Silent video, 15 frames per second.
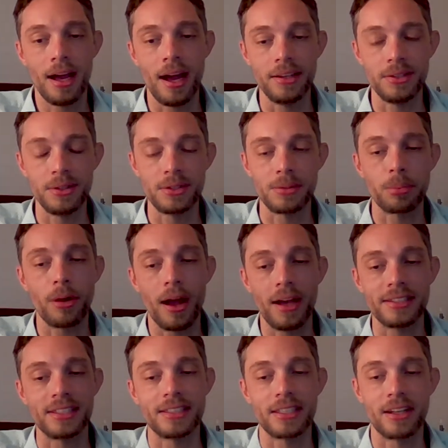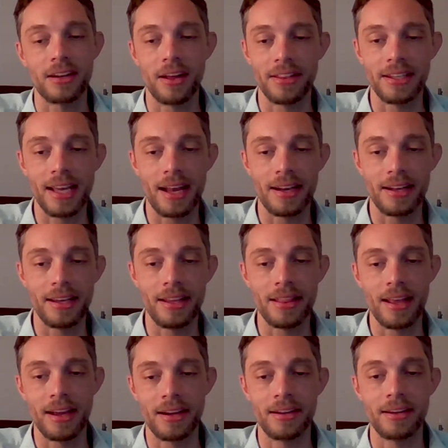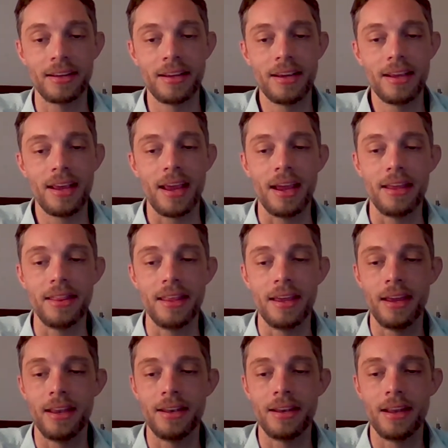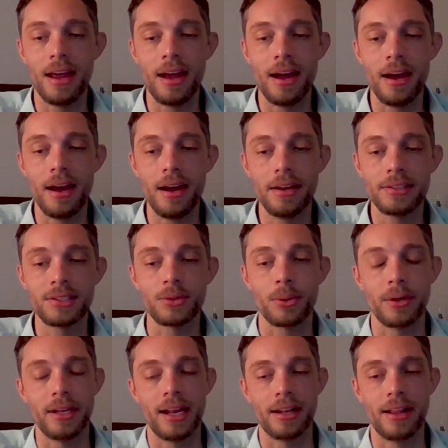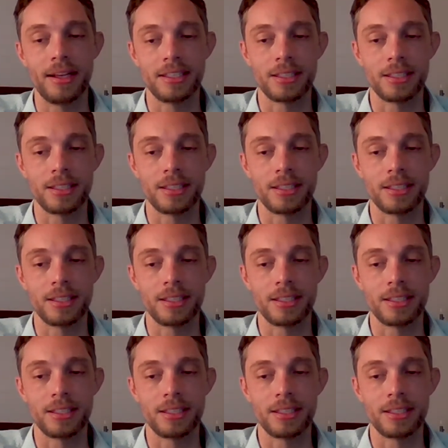do some processing on all the data in there and then store and analyze